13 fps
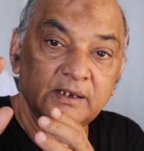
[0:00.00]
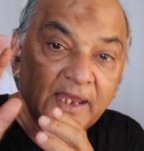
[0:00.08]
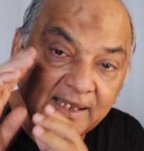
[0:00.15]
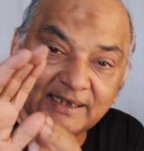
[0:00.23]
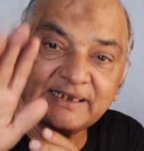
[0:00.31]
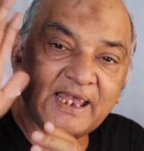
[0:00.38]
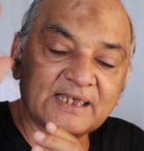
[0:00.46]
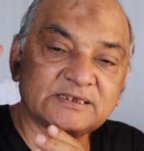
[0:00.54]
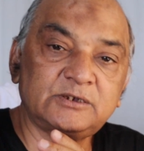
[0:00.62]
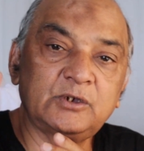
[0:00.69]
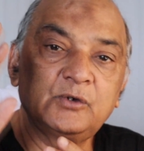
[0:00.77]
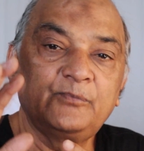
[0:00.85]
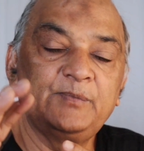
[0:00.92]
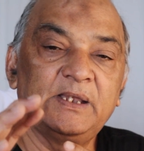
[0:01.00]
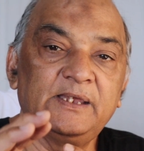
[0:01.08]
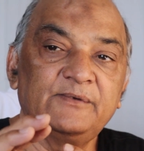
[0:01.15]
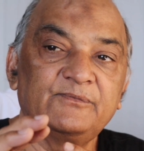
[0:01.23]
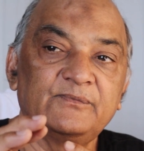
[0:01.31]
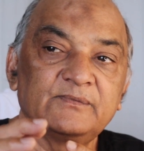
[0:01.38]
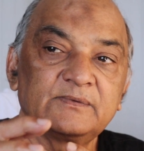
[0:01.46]
In case you
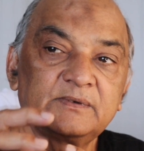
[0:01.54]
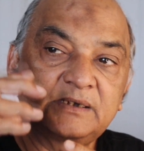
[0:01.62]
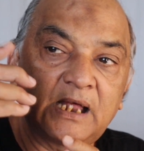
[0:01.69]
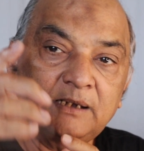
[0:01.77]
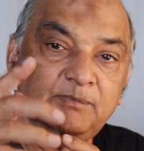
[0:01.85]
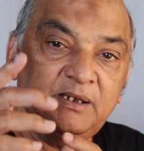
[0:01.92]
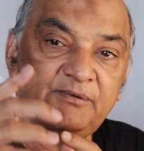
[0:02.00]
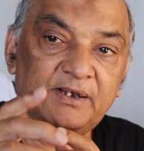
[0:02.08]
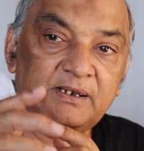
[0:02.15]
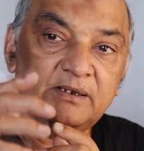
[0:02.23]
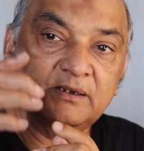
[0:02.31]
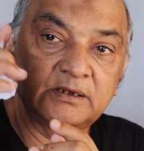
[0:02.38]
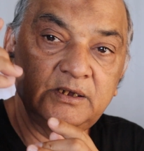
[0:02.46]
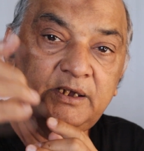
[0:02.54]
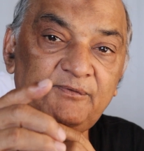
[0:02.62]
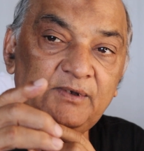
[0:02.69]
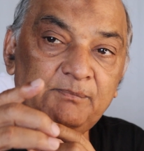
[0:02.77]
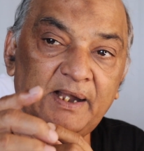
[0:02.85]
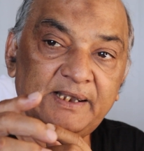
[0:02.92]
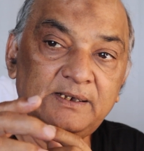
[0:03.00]
believe, non-believer,
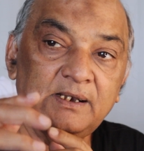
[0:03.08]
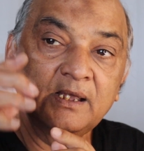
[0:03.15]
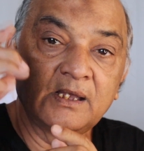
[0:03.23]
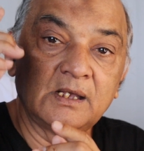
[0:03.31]
evil mind,